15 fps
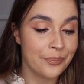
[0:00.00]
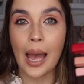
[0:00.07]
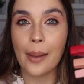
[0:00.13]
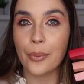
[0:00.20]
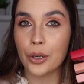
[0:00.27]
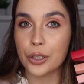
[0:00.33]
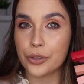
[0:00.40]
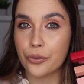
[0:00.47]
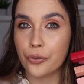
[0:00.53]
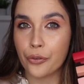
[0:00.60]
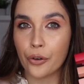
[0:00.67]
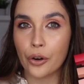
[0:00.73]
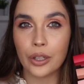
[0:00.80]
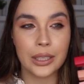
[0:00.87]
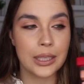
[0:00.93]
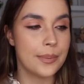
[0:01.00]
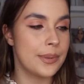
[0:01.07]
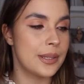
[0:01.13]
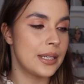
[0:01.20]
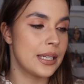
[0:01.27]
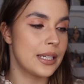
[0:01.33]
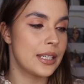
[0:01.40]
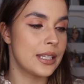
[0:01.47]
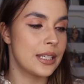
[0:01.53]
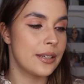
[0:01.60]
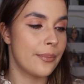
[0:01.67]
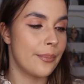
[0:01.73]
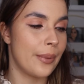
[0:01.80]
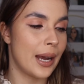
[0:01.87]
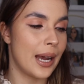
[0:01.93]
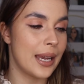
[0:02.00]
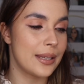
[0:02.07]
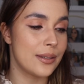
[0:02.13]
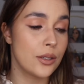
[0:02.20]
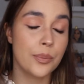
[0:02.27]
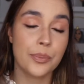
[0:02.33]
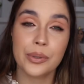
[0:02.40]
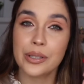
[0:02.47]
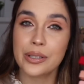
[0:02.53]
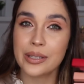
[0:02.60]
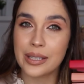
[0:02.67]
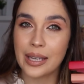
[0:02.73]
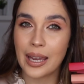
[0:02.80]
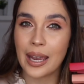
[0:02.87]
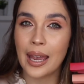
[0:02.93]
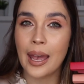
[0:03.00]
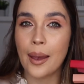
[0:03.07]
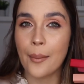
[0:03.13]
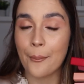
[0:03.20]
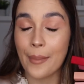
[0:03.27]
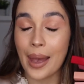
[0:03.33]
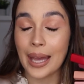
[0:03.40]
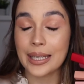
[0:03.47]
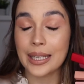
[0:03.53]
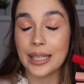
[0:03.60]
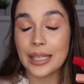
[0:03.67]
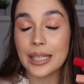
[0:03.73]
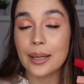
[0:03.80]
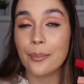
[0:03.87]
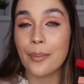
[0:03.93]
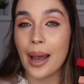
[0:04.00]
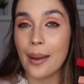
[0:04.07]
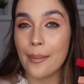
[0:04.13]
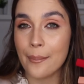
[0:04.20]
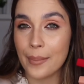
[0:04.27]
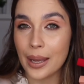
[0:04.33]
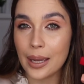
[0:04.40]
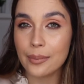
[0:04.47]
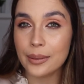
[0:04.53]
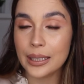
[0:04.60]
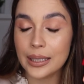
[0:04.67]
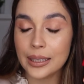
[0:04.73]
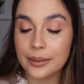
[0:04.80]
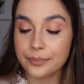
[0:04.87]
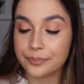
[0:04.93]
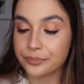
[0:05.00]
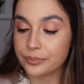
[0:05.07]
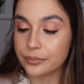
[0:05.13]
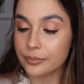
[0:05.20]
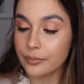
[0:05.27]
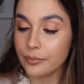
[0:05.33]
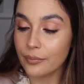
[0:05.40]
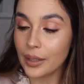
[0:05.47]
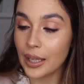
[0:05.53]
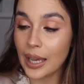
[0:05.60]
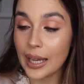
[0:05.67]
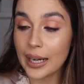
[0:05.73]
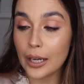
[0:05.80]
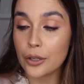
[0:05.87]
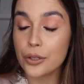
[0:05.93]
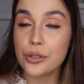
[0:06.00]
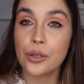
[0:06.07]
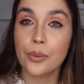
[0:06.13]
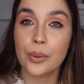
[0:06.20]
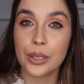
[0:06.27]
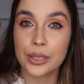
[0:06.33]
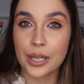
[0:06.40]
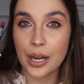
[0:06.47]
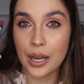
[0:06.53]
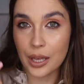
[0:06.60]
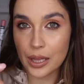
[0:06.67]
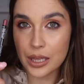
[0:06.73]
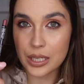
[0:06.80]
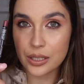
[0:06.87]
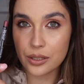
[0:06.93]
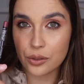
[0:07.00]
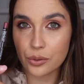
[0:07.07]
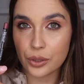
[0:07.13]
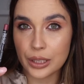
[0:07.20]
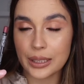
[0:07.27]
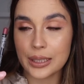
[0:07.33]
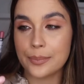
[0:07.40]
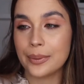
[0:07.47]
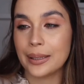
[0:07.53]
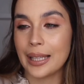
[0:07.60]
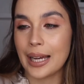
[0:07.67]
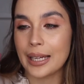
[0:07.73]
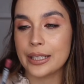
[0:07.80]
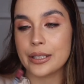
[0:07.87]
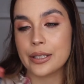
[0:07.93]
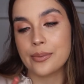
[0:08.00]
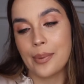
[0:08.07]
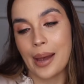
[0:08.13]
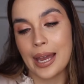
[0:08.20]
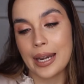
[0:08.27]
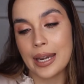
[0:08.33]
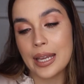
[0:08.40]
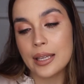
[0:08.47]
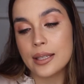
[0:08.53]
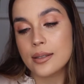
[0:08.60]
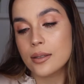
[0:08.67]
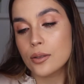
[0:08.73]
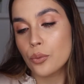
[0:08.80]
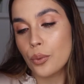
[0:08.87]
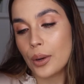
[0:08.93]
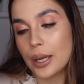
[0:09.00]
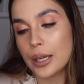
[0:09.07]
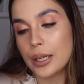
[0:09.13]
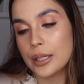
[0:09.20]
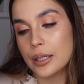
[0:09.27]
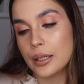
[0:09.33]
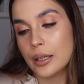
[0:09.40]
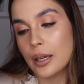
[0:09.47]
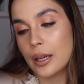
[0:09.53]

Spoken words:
I bought 4 lipsticks by Superstay, Matte Ink by Maybelline, and I also bought these 3 lip liners by NYX Suede.